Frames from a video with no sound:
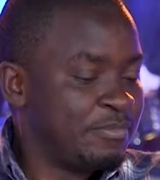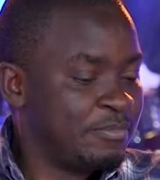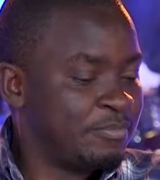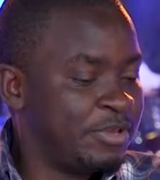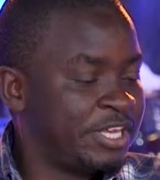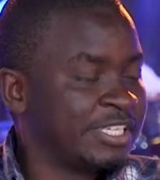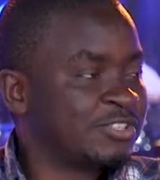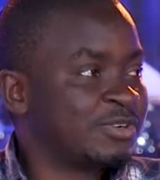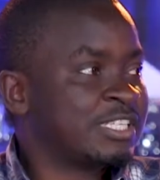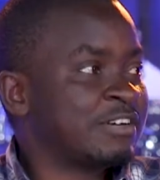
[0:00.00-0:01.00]
picking
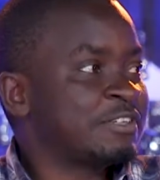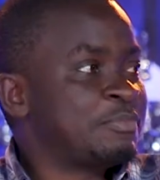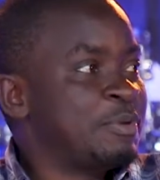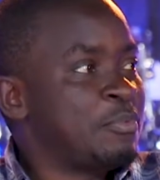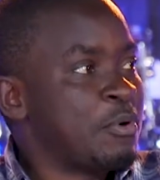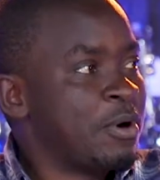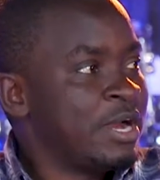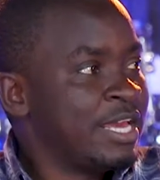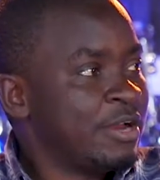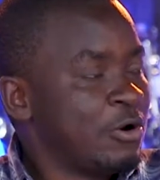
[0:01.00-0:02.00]
trash after people,
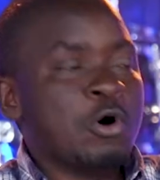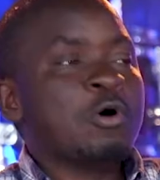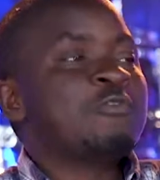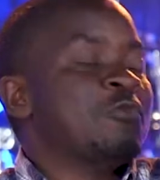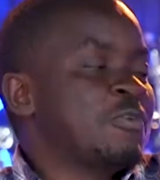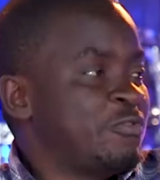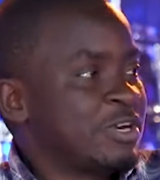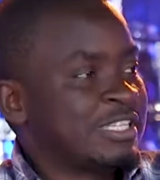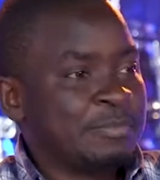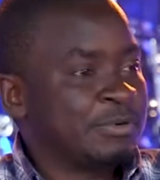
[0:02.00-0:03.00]
or for
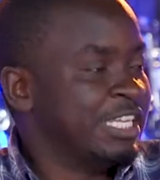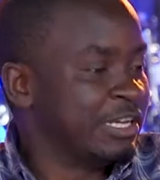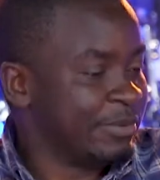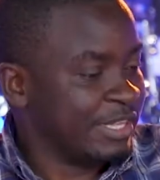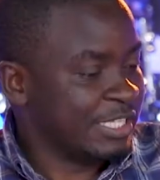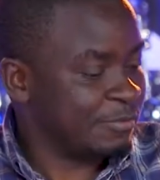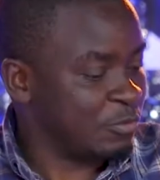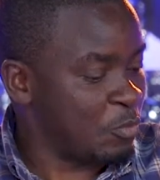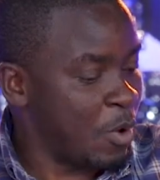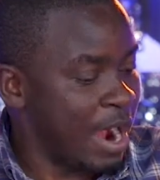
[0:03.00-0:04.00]
example, dealing with this
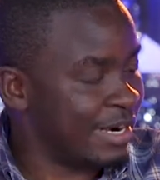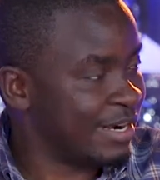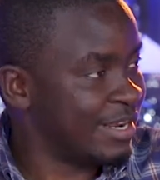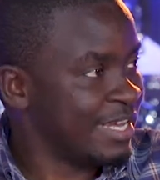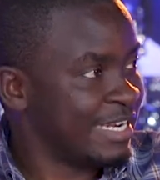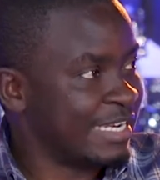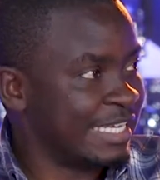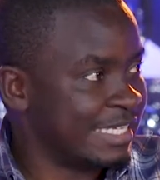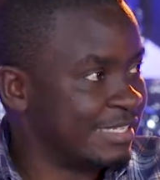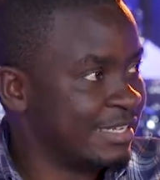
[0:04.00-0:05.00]
one
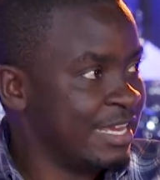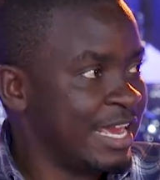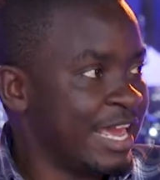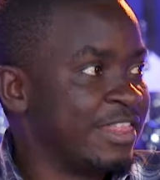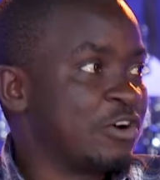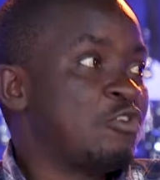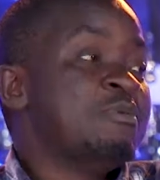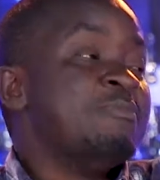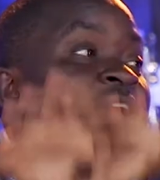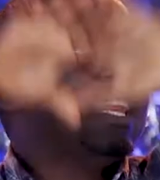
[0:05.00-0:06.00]
need, and there could be
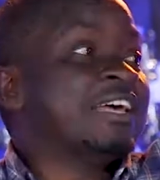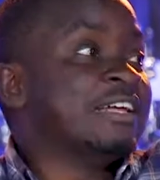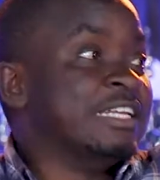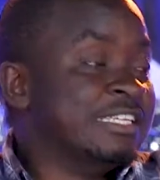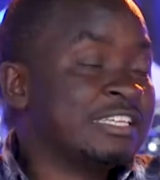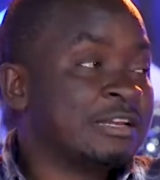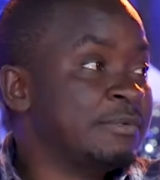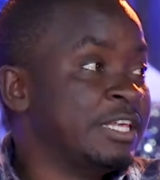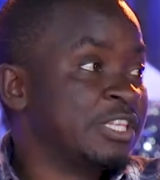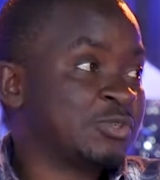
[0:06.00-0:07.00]
many other needs that
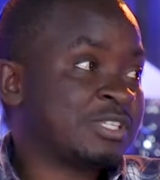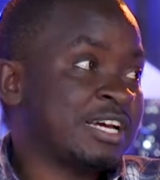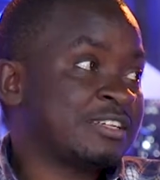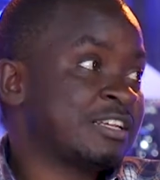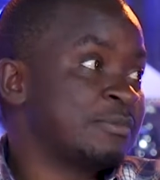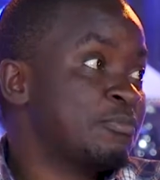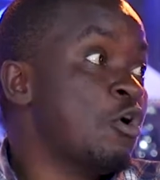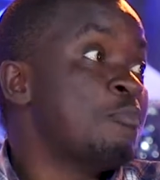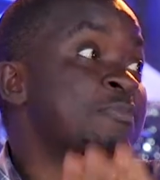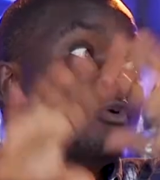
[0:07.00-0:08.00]
in the society that more
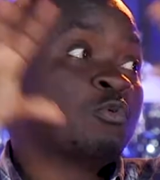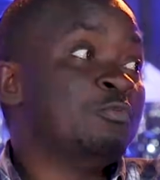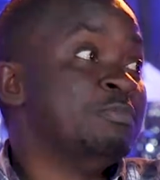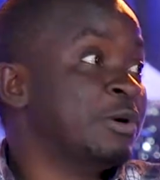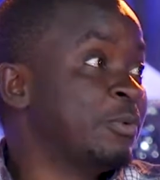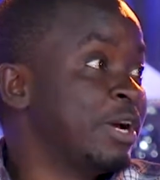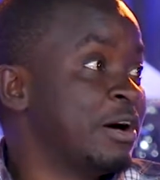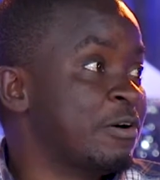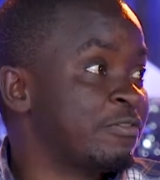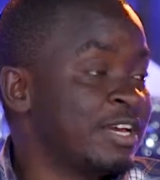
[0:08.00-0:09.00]
people could be aware
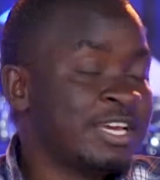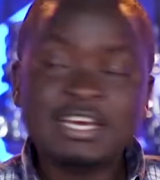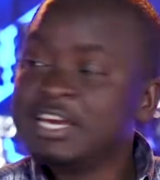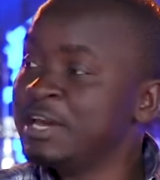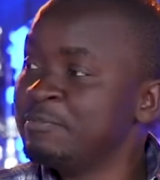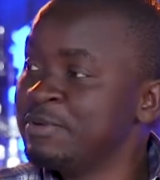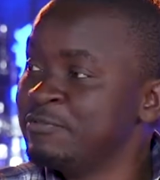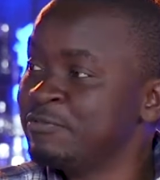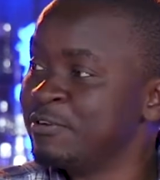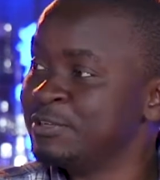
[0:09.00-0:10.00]
of and be
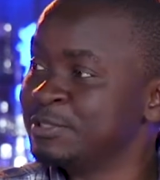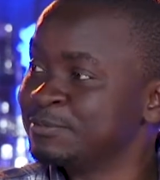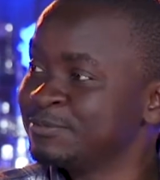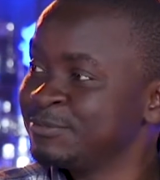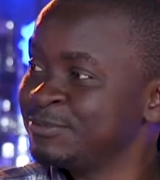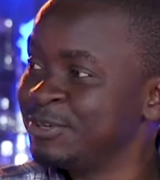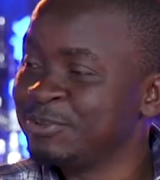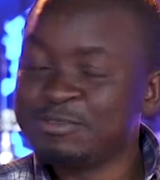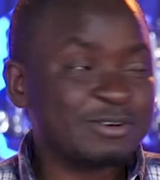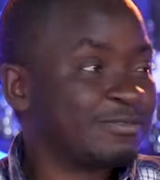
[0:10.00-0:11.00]
involved in. What do you
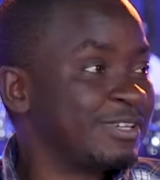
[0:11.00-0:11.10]
think of that?